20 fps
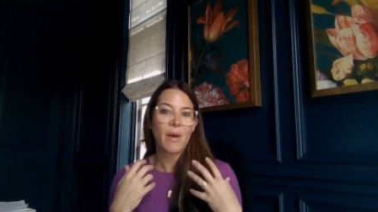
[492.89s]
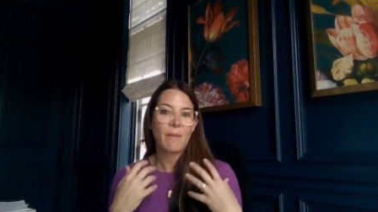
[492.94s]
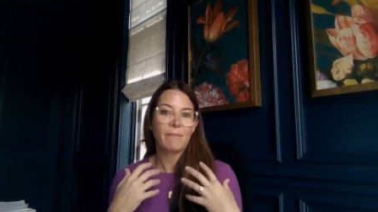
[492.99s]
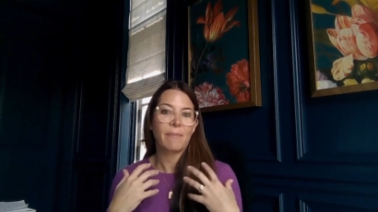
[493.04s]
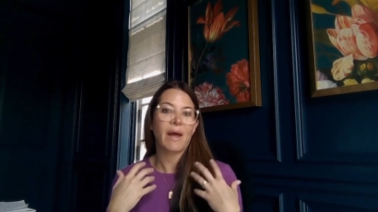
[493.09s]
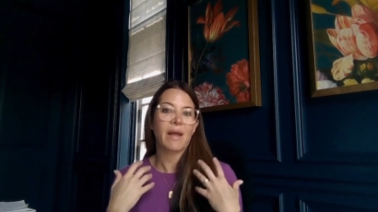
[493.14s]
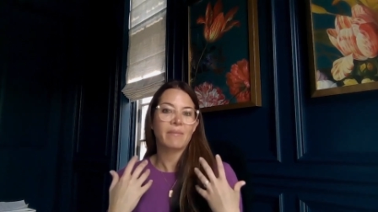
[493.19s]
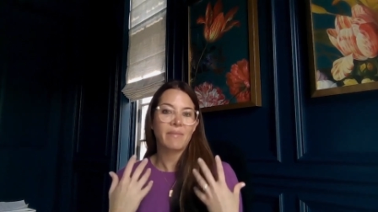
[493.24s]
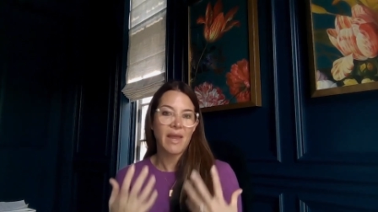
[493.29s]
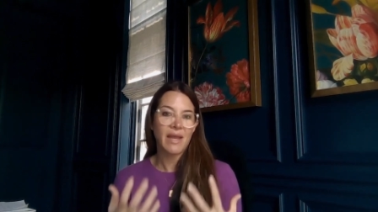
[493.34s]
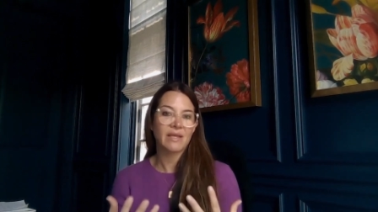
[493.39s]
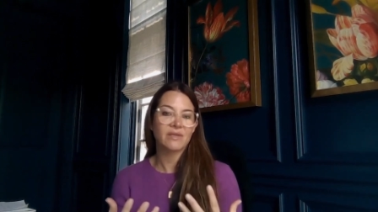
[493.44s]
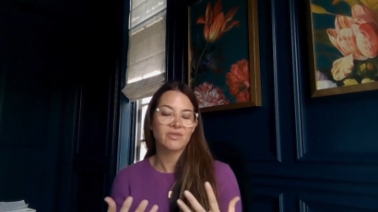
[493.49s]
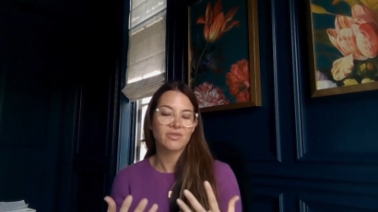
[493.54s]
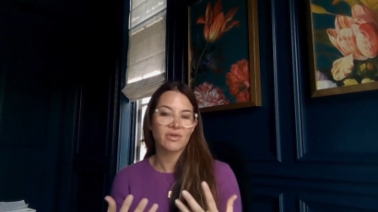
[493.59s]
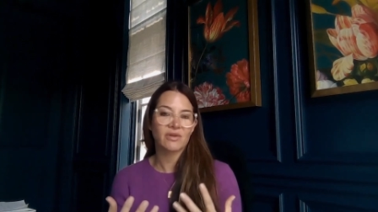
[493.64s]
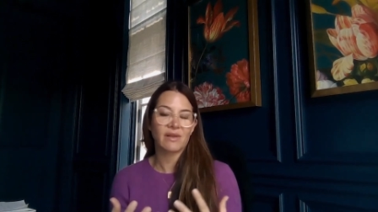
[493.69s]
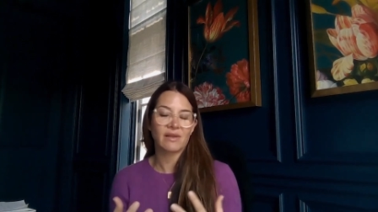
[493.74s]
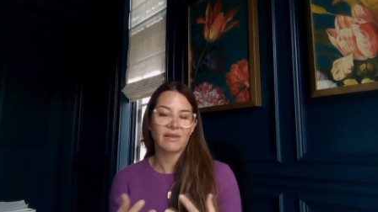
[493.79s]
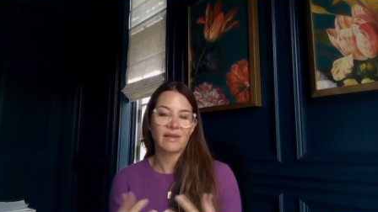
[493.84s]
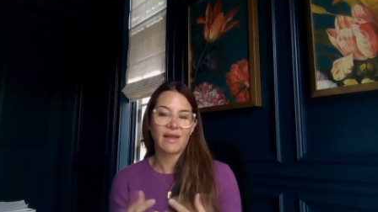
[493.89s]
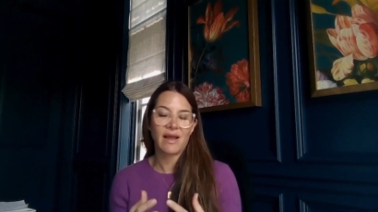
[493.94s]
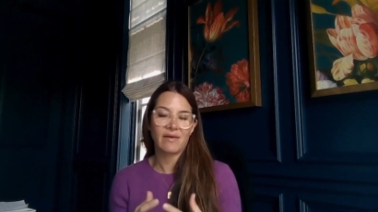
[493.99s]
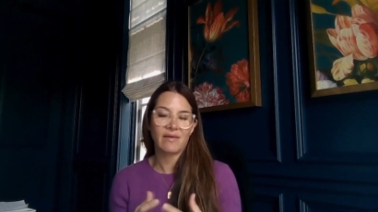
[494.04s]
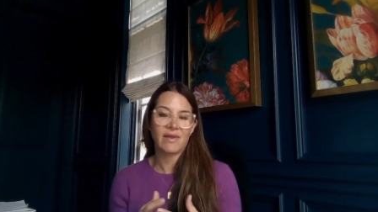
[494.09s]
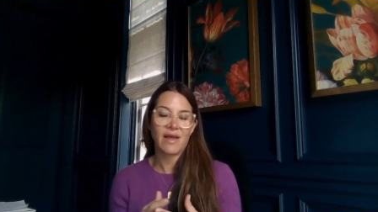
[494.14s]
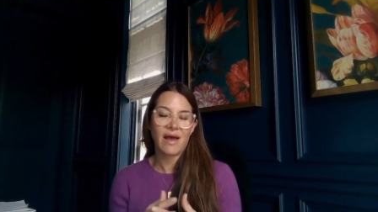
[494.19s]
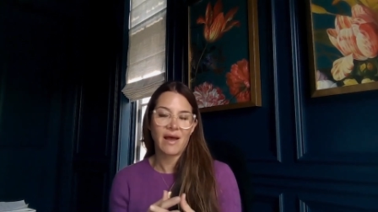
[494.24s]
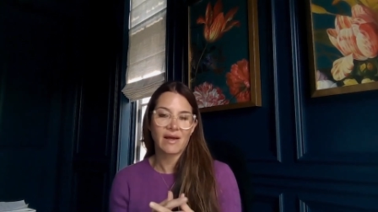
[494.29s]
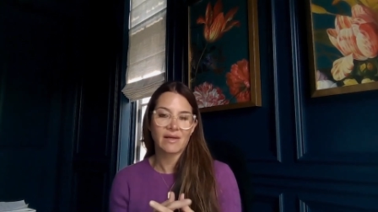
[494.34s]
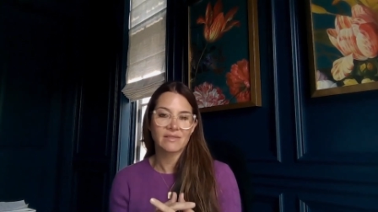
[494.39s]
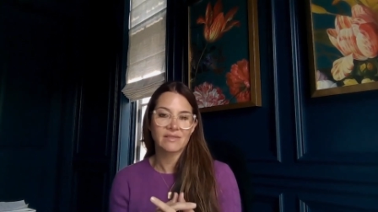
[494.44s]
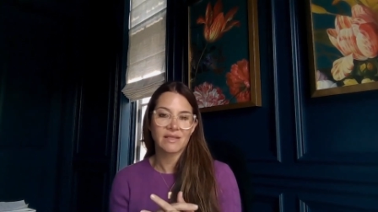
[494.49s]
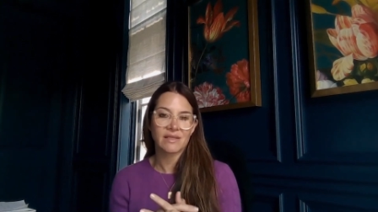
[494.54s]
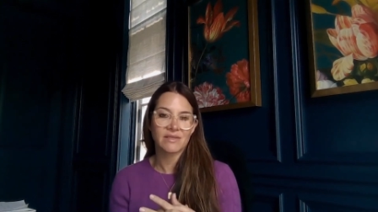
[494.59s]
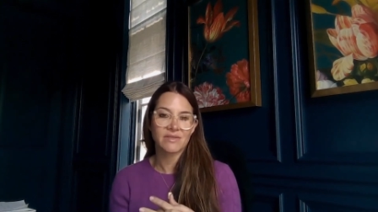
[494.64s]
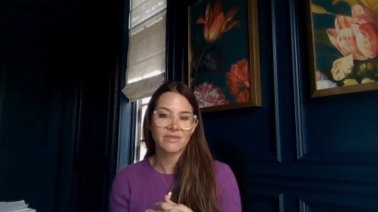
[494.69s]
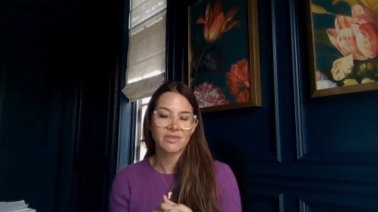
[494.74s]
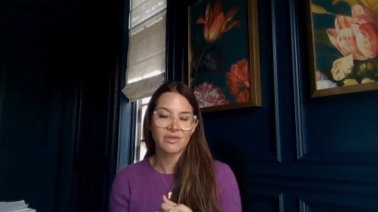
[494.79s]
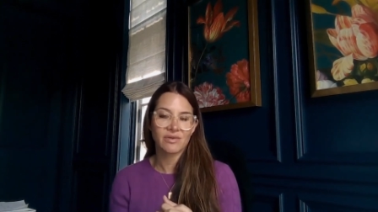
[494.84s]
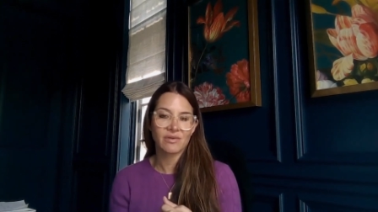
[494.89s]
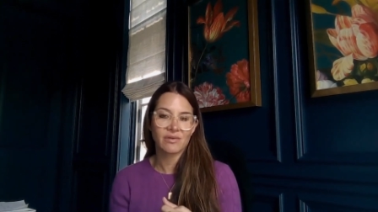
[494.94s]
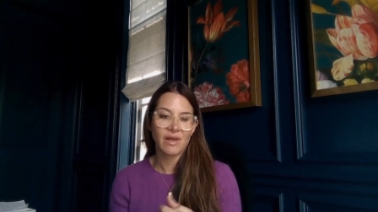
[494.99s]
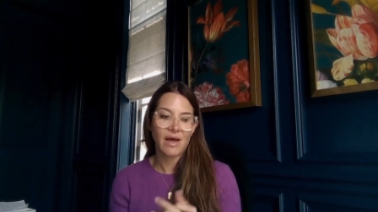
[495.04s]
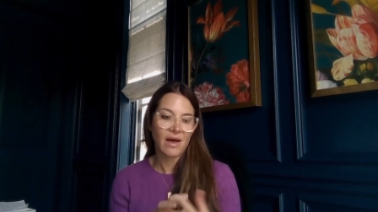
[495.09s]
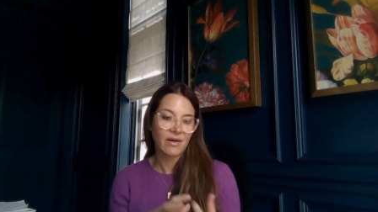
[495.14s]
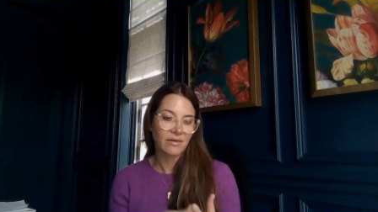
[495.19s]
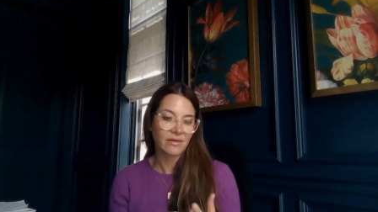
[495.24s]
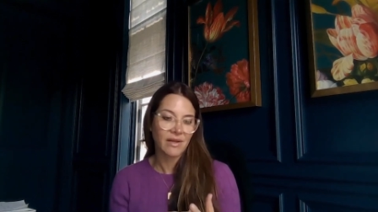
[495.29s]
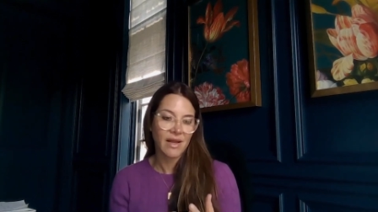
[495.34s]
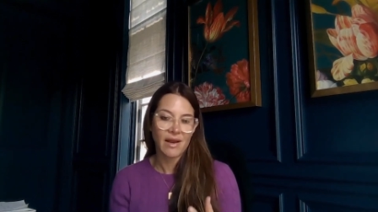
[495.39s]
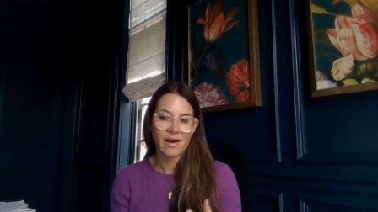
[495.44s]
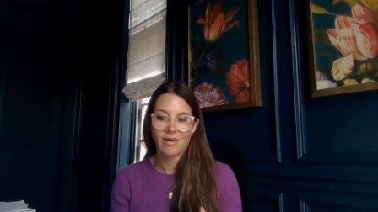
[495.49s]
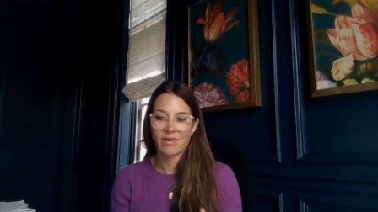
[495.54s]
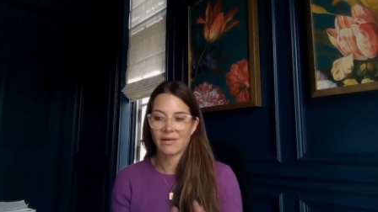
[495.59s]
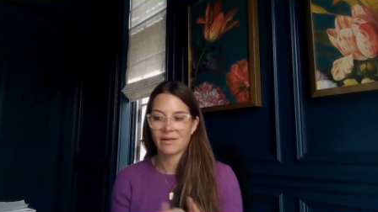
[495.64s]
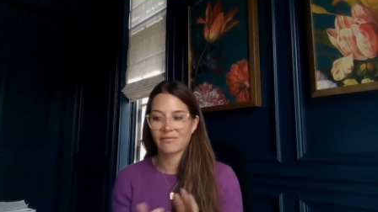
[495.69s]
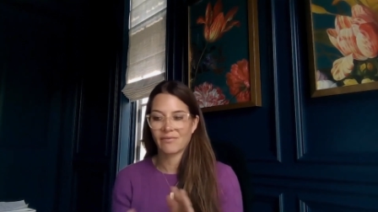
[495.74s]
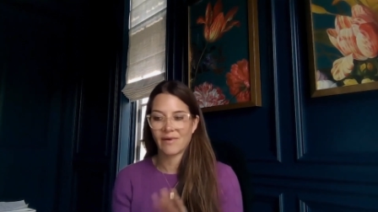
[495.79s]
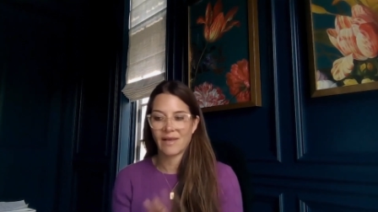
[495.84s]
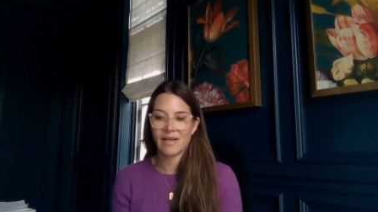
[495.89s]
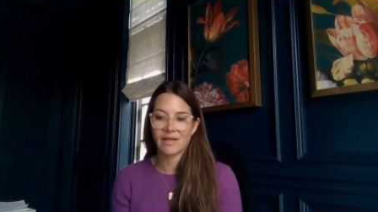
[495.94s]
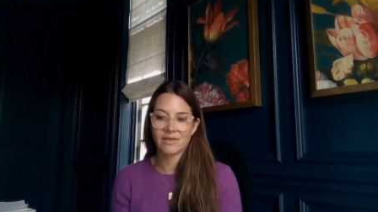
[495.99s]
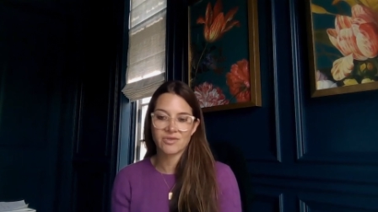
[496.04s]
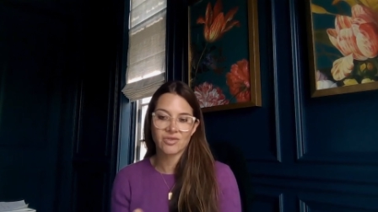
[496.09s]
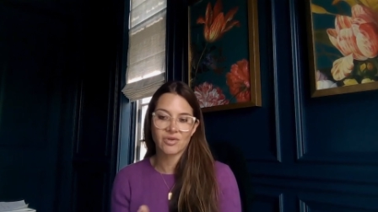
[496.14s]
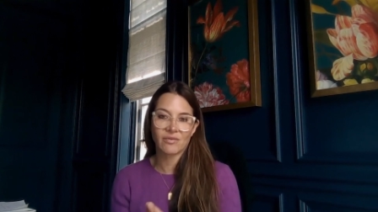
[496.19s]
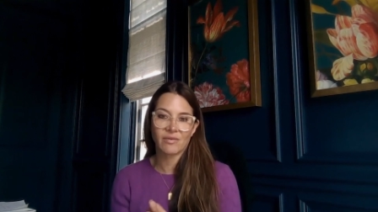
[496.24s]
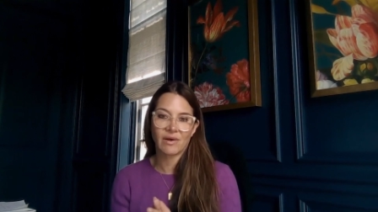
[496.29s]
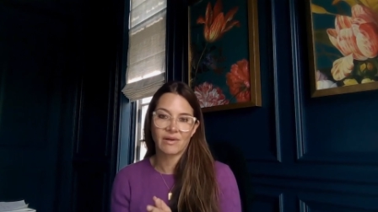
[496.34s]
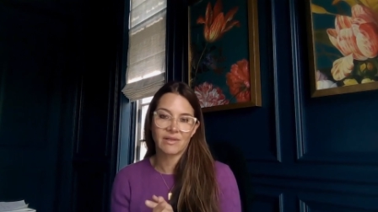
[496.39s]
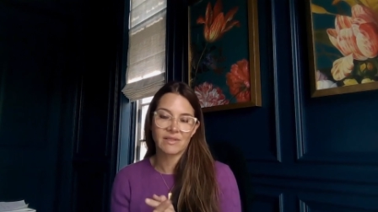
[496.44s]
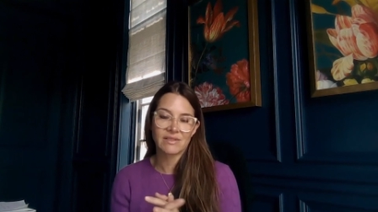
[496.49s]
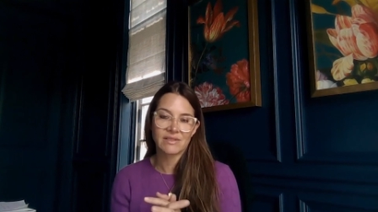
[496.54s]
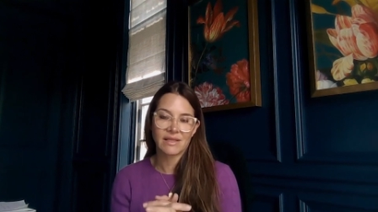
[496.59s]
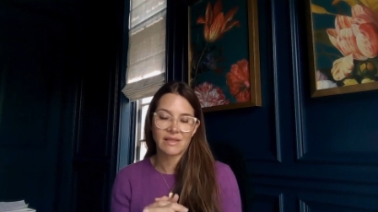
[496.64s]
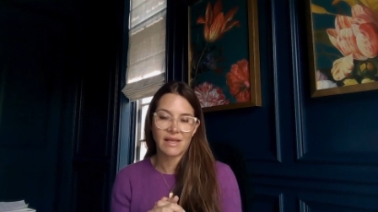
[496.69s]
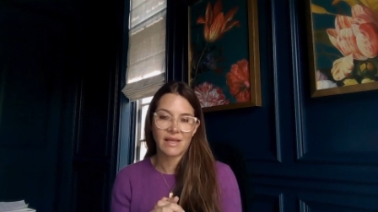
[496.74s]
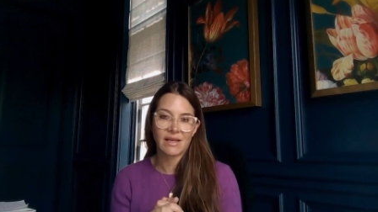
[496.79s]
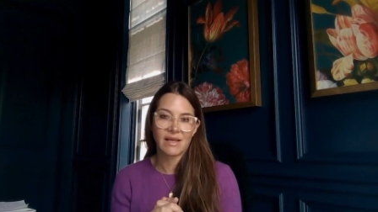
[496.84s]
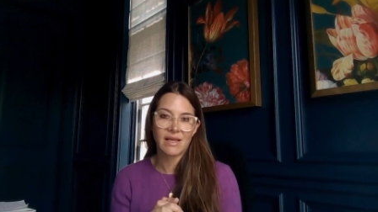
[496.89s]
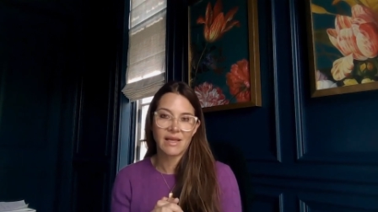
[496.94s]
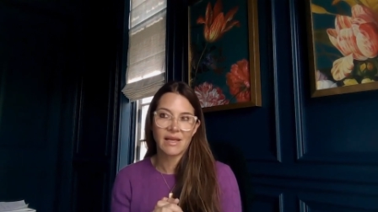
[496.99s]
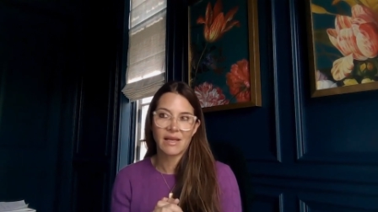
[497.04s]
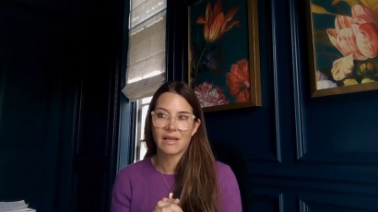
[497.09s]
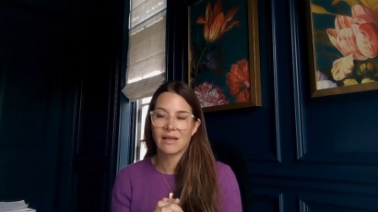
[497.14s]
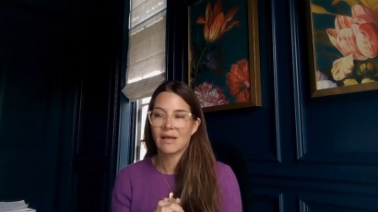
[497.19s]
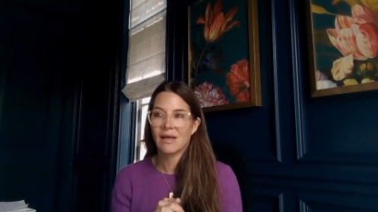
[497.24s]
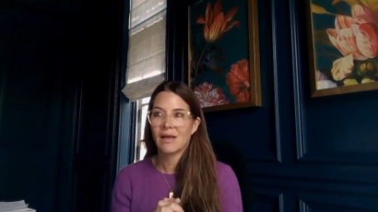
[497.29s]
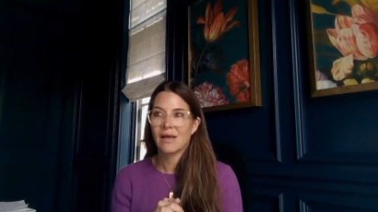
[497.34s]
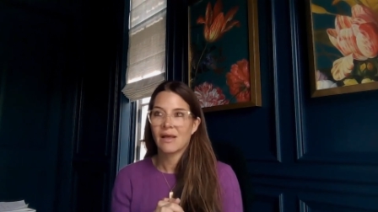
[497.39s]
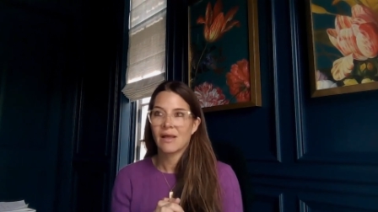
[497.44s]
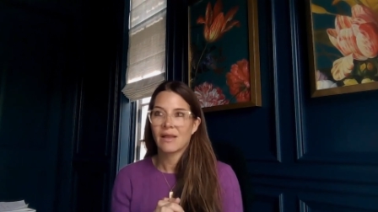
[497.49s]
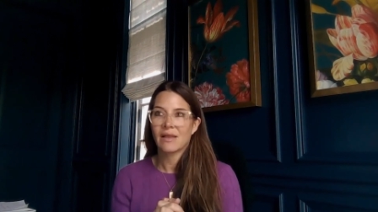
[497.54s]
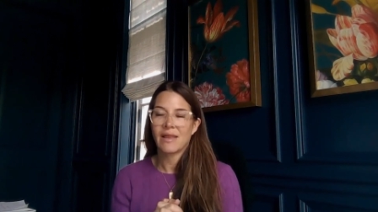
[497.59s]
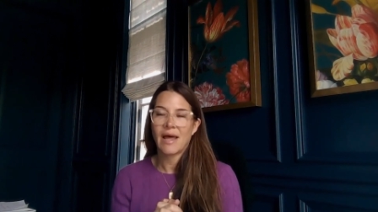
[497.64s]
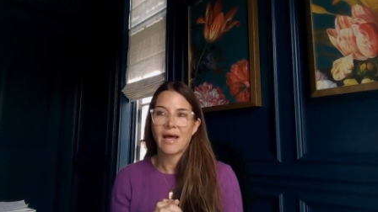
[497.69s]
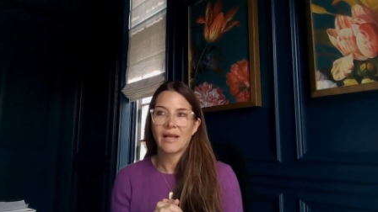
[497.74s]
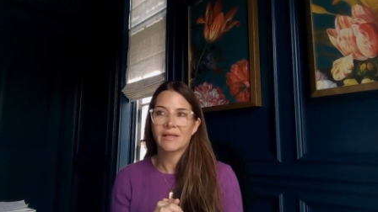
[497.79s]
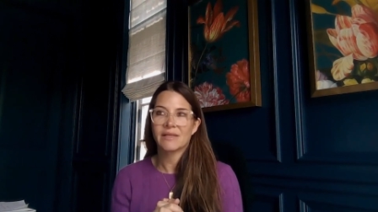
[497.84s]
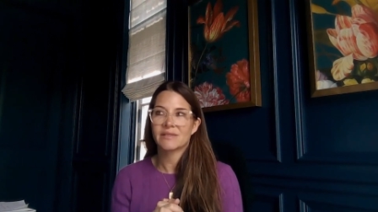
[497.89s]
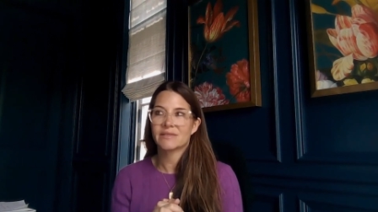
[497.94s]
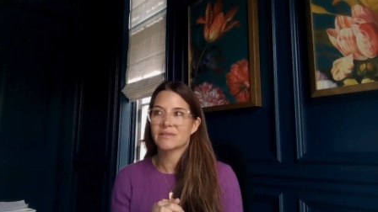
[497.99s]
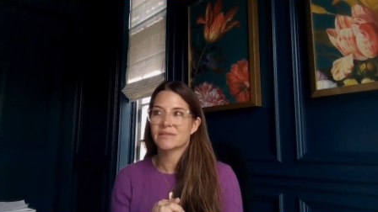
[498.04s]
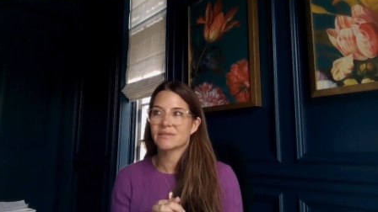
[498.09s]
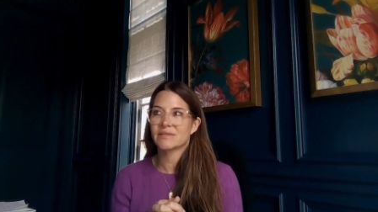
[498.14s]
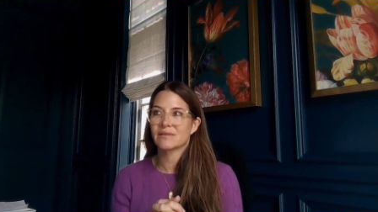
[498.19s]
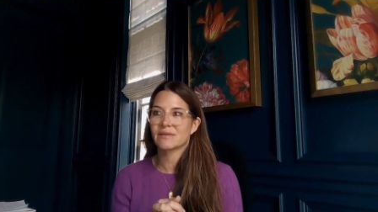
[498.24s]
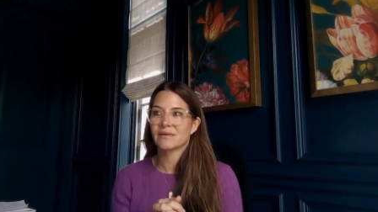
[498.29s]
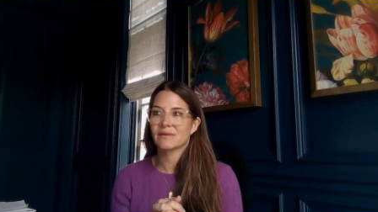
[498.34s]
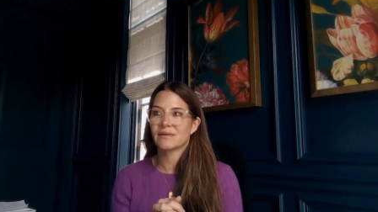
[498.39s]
by making sure that they have the access to the healthcare and the financial wellness that they need. That is